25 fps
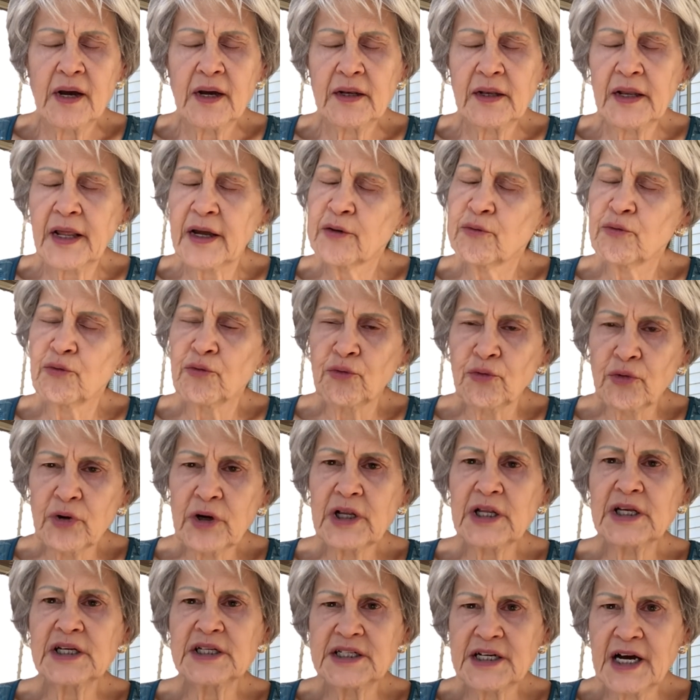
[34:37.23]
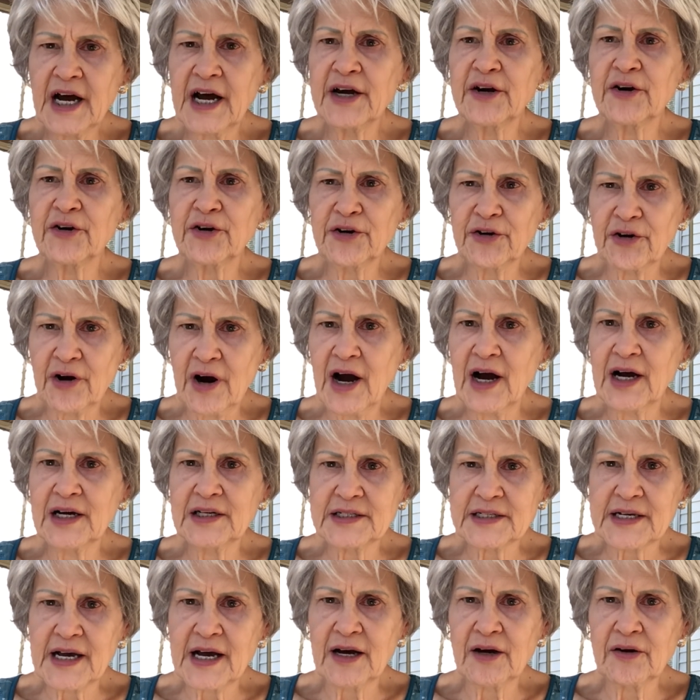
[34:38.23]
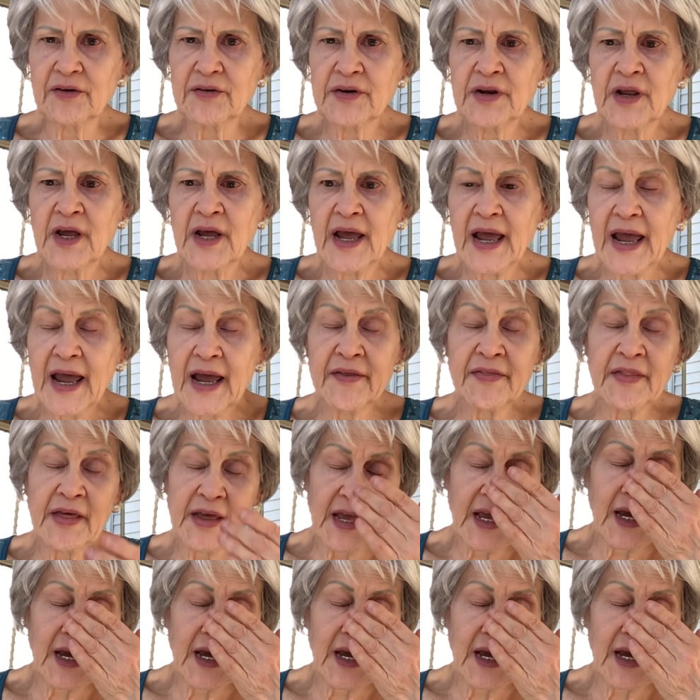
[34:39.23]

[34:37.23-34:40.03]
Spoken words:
like really tire your eyes out. And they